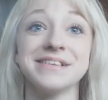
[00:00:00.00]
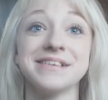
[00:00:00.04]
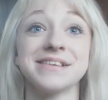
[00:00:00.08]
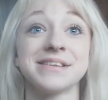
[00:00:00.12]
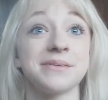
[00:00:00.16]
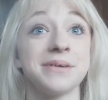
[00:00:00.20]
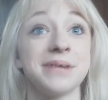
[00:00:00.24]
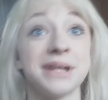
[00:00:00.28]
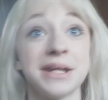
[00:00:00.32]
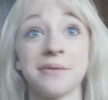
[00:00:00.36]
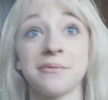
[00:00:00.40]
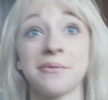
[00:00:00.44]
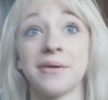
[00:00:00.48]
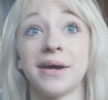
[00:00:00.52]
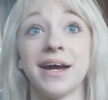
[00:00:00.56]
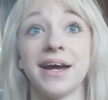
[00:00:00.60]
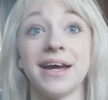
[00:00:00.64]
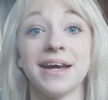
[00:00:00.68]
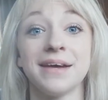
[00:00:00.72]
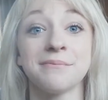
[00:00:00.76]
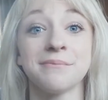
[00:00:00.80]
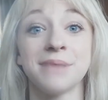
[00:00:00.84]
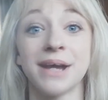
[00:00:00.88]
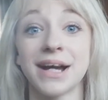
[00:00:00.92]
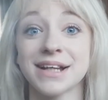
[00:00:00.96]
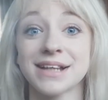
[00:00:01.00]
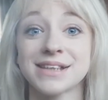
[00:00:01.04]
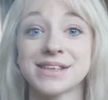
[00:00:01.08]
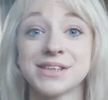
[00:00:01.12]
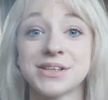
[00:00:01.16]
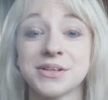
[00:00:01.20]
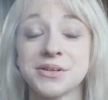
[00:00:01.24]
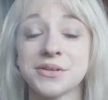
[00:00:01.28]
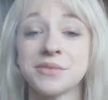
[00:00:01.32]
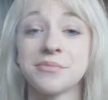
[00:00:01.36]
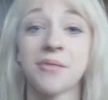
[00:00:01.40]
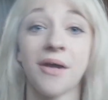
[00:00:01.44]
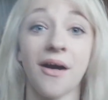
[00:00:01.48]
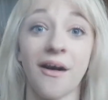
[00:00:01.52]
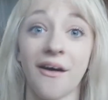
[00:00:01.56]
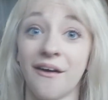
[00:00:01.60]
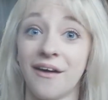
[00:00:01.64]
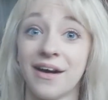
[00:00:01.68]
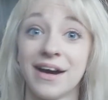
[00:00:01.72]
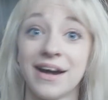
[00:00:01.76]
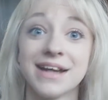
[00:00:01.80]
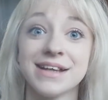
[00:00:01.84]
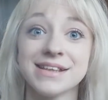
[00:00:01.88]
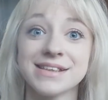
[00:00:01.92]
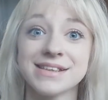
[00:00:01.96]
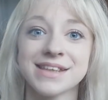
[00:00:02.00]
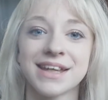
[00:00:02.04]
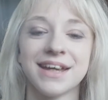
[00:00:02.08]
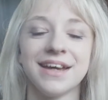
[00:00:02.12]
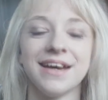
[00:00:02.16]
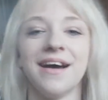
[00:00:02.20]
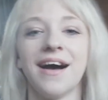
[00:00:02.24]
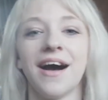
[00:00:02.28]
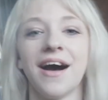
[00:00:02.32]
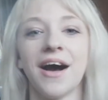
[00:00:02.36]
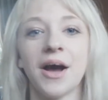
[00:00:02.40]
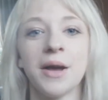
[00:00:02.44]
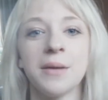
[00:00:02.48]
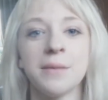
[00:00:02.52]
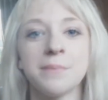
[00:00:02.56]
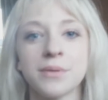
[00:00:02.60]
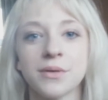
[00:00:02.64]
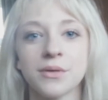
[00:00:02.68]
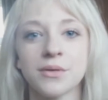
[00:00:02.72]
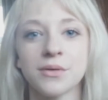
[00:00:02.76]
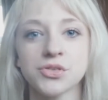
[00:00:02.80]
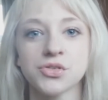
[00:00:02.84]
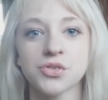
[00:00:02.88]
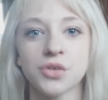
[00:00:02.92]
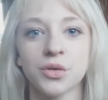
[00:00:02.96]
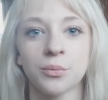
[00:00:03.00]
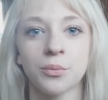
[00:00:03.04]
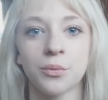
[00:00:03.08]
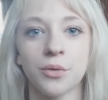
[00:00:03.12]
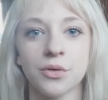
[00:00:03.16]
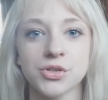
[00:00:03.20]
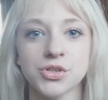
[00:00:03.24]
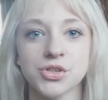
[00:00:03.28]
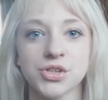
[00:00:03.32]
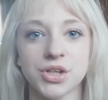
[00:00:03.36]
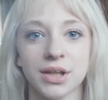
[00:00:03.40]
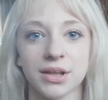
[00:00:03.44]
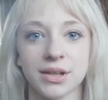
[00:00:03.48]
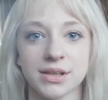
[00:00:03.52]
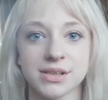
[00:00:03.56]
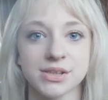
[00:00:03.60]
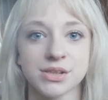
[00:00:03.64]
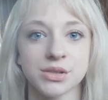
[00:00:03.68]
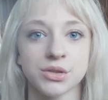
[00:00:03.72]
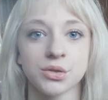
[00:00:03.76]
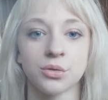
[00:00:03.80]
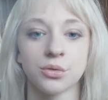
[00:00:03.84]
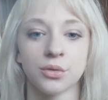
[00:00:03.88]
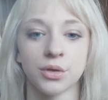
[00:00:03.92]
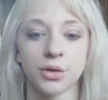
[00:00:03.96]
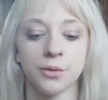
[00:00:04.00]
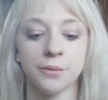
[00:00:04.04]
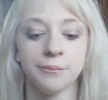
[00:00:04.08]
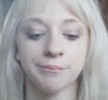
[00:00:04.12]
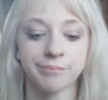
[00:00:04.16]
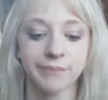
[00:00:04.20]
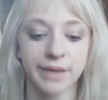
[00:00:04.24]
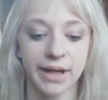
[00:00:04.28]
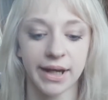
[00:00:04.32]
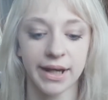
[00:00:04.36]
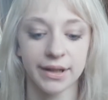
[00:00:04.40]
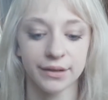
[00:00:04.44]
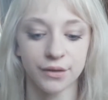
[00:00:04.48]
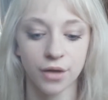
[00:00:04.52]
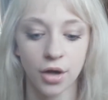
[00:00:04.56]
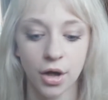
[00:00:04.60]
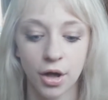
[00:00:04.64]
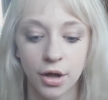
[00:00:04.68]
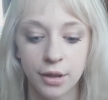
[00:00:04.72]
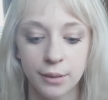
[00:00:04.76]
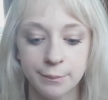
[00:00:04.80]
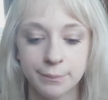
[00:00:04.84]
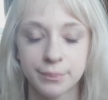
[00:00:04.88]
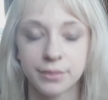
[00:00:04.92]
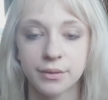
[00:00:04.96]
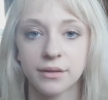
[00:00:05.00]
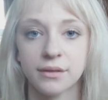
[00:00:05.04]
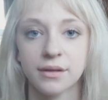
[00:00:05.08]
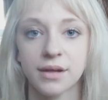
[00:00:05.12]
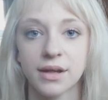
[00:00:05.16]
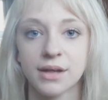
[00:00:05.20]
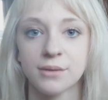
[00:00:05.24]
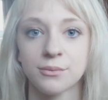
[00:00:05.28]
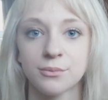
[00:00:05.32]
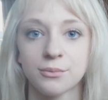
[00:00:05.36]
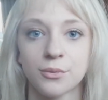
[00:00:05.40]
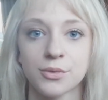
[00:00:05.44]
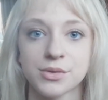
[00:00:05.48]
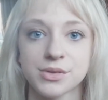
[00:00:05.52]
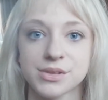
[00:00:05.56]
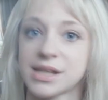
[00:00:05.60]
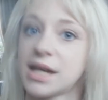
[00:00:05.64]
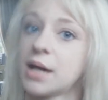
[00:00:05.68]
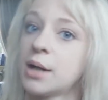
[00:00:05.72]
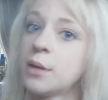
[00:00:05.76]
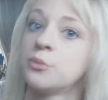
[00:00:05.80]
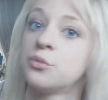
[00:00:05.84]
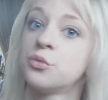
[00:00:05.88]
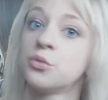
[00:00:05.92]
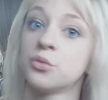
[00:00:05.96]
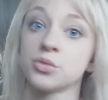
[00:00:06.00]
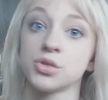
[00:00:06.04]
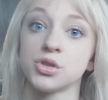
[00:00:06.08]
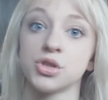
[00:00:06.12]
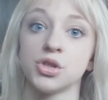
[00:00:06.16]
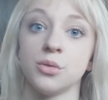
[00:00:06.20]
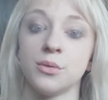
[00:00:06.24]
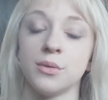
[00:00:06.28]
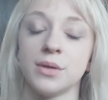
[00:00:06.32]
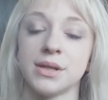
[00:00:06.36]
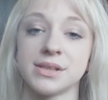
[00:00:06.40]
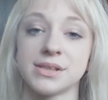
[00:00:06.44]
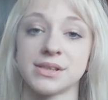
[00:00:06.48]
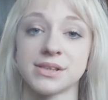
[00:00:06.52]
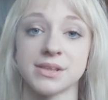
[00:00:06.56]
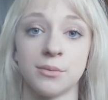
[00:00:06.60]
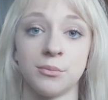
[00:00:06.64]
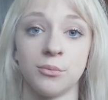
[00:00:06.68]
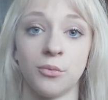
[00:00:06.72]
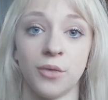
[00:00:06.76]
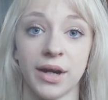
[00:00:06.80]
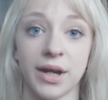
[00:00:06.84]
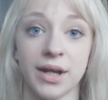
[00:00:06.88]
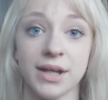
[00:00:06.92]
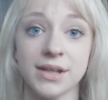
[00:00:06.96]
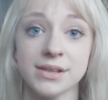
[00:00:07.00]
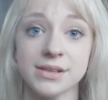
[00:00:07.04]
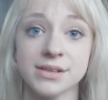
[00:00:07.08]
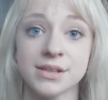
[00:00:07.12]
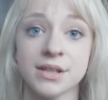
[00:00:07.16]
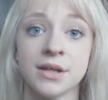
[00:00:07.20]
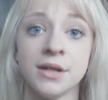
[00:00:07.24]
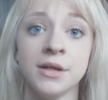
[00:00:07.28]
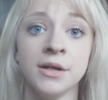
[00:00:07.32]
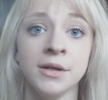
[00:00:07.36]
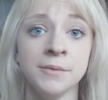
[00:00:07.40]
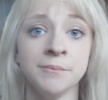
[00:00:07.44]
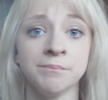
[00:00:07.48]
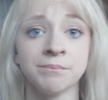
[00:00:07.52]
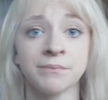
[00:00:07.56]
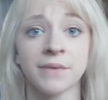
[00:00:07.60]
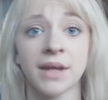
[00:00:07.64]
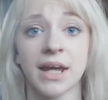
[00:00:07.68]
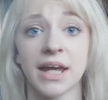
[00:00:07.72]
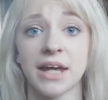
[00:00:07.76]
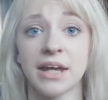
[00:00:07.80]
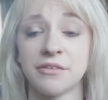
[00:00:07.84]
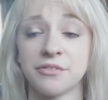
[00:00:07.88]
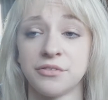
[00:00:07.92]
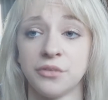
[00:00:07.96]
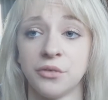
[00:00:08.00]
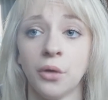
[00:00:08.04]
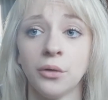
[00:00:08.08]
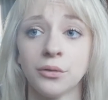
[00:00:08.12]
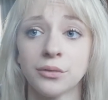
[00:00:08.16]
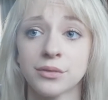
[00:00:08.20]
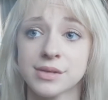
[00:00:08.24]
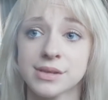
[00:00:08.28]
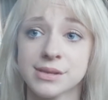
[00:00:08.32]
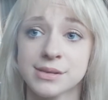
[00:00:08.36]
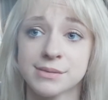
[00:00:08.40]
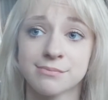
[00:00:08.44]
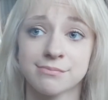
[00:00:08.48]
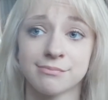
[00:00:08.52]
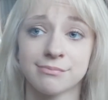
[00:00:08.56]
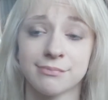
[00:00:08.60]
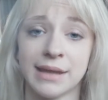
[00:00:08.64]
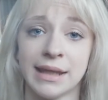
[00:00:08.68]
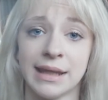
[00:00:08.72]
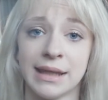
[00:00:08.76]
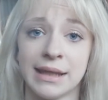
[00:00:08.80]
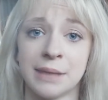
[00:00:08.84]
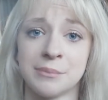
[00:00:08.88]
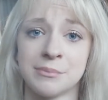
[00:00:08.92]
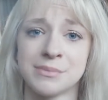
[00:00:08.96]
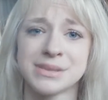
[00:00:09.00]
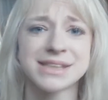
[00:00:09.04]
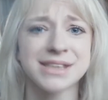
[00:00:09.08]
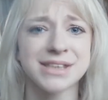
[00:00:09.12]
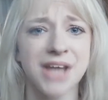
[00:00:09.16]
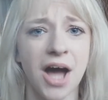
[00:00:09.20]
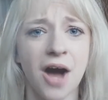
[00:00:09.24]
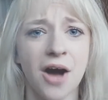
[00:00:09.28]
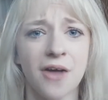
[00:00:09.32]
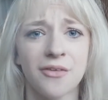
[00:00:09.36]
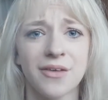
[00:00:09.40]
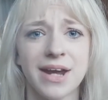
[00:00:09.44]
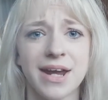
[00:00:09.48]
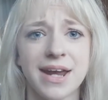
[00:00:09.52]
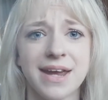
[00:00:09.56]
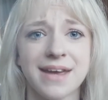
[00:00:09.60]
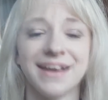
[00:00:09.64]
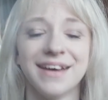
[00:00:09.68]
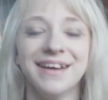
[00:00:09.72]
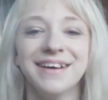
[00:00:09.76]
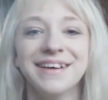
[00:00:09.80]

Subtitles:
So anyway, back to my eyes. I hope you enjoyed watching this tutorial, and I hope it was helpful to you in some ways. If not, then I'm sorry.